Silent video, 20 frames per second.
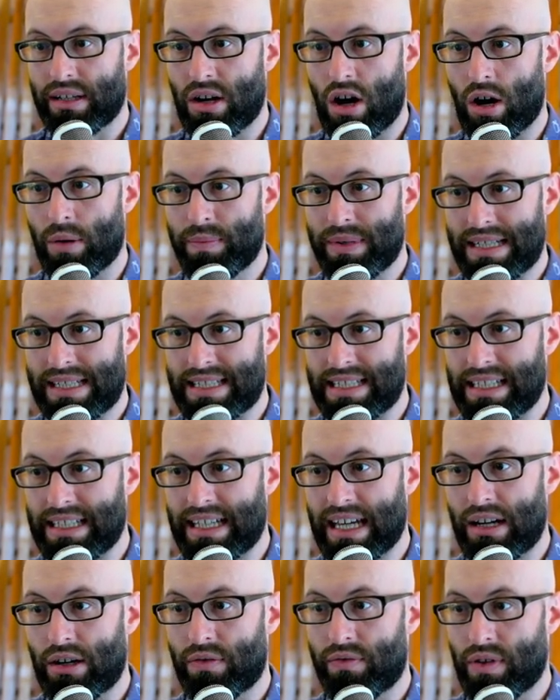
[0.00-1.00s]
RPC
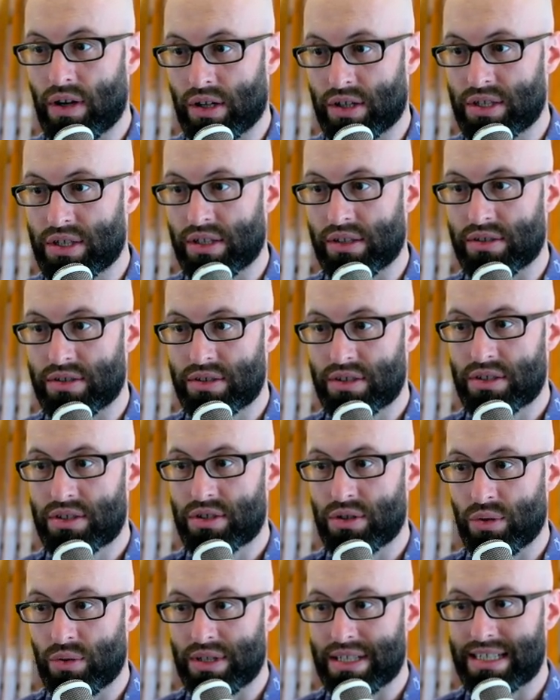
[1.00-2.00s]
getter functions
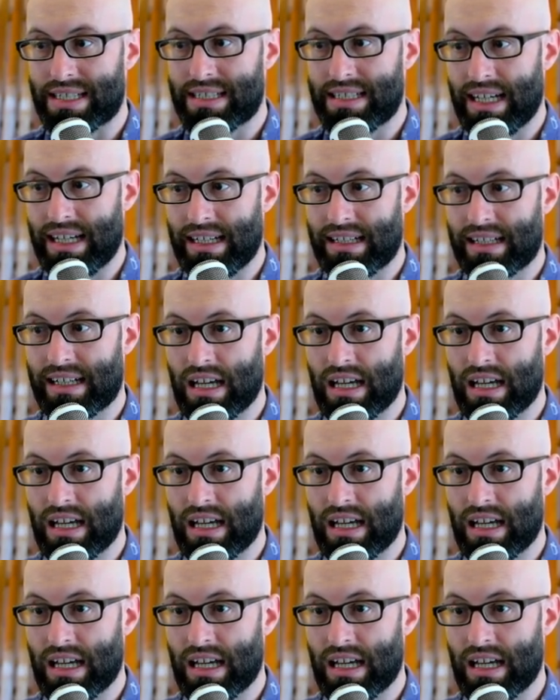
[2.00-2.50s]
so the state